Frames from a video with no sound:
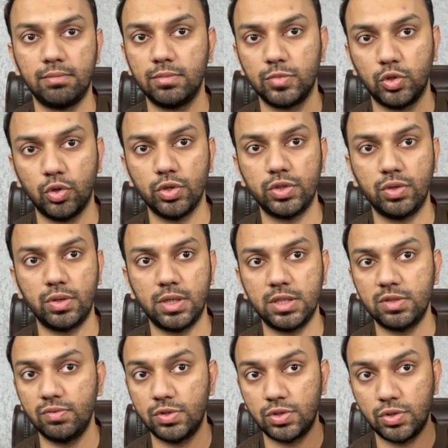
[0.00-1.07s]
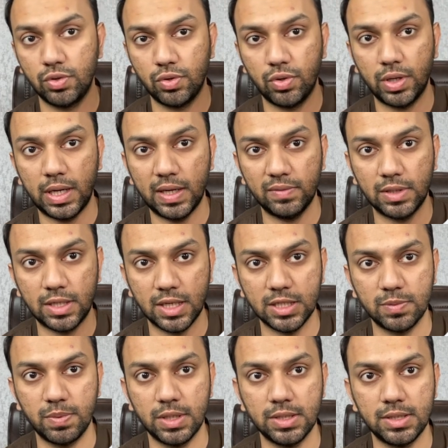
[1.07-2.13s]
those units which do not have the
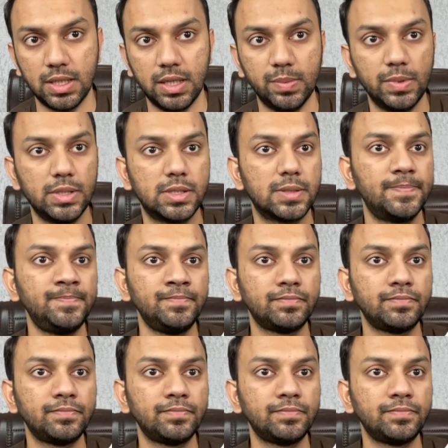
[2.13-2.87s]
transparency labels,